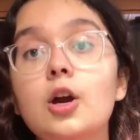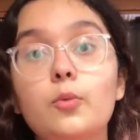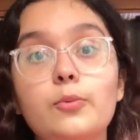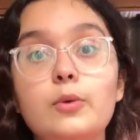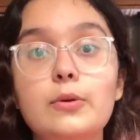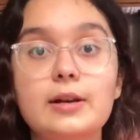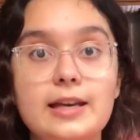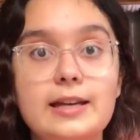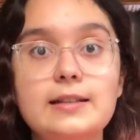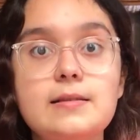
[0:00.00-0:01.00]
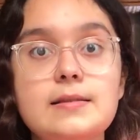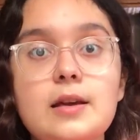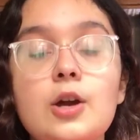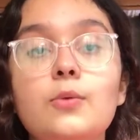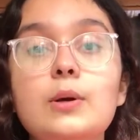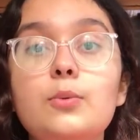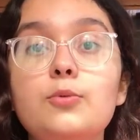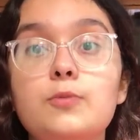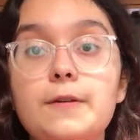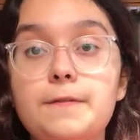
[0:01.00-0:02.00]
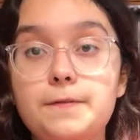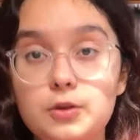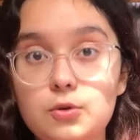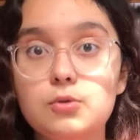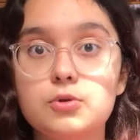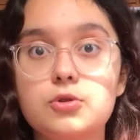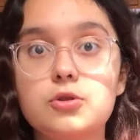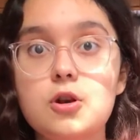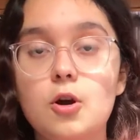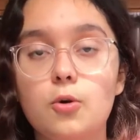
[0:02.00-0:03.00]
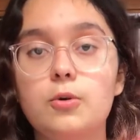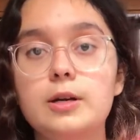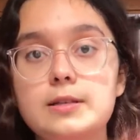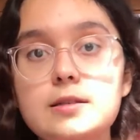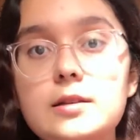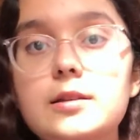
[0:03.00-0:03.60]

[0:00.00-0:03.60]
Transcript: When we were kids, we would refuse to go into